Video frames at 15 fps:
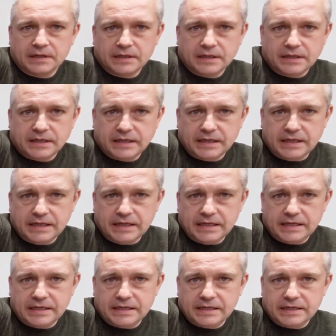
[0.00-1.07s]
and it
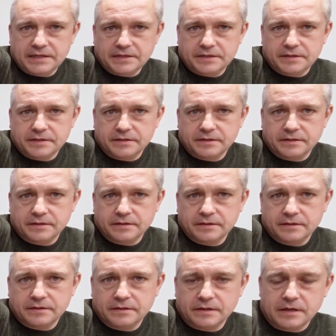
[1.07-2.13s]
is
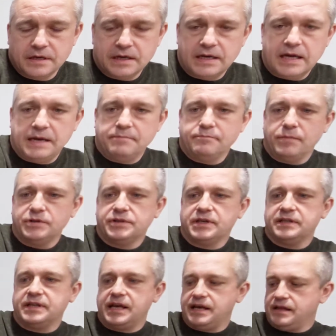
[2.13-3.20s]
a
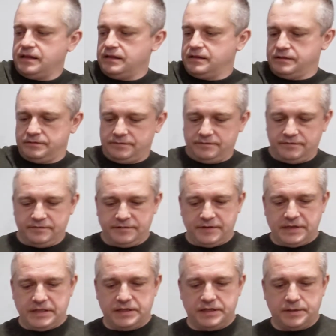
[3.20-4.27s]
Muscatel
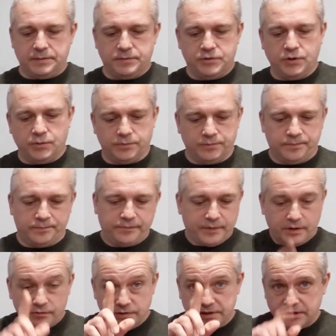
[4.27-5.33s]
finished. So
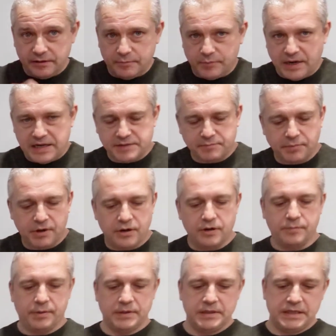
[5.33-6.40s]
read you the press blurb.